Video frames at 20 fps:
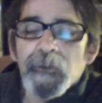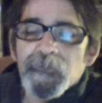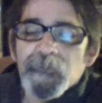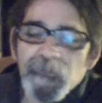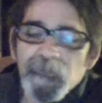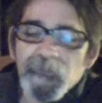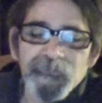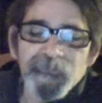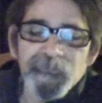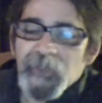
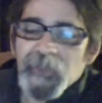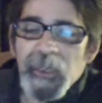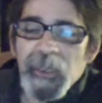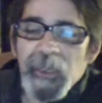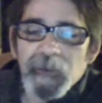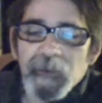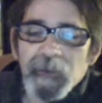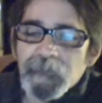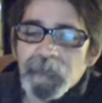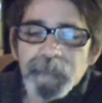Joe
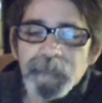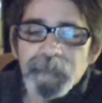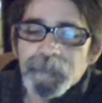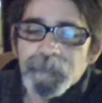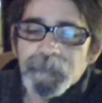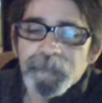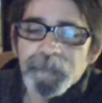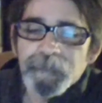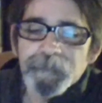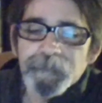Stack
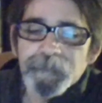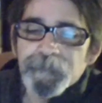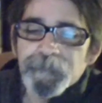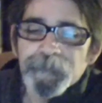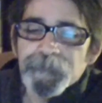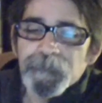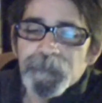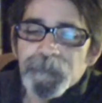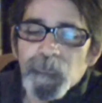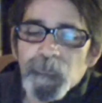
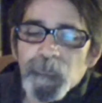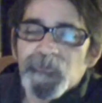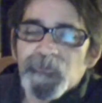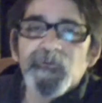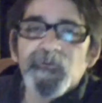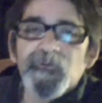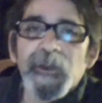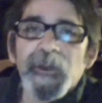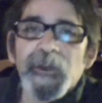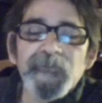was a
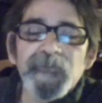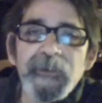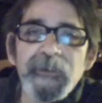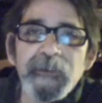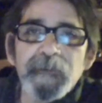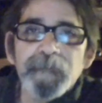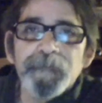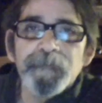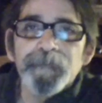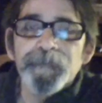
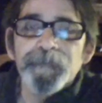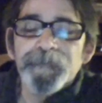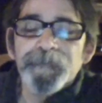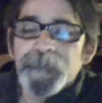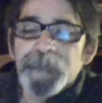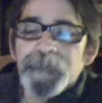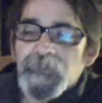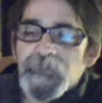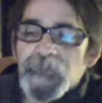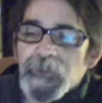tragedy.
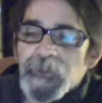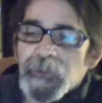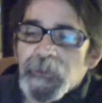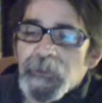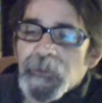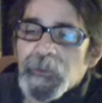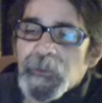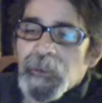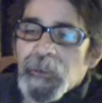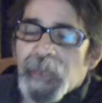
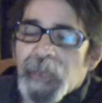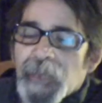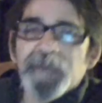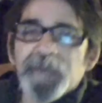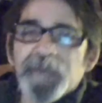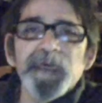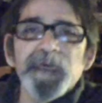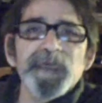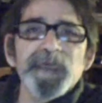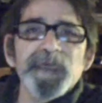And
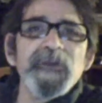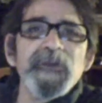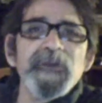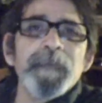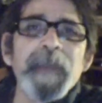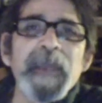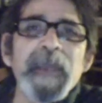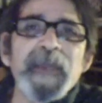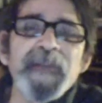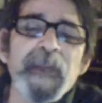if you see a
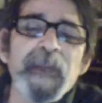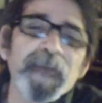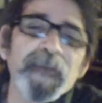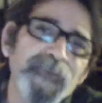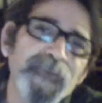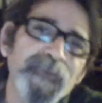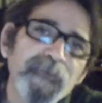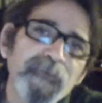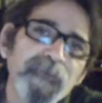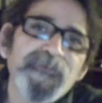man
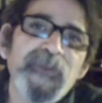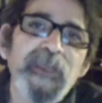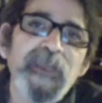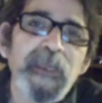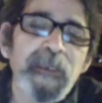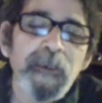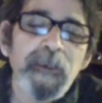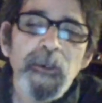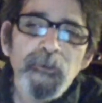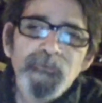out there
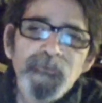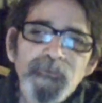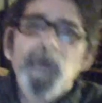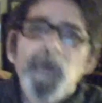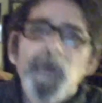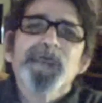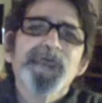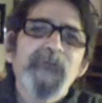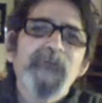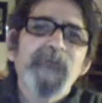saying,
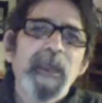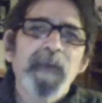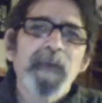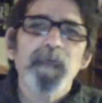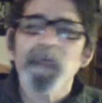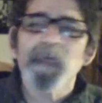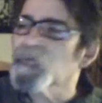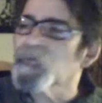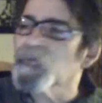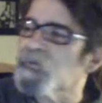Joe Stack
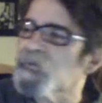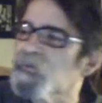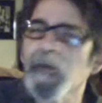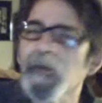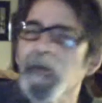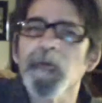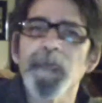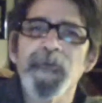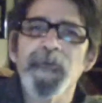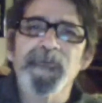was a
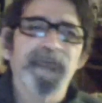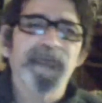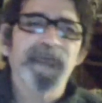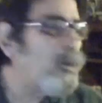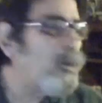terrorist, a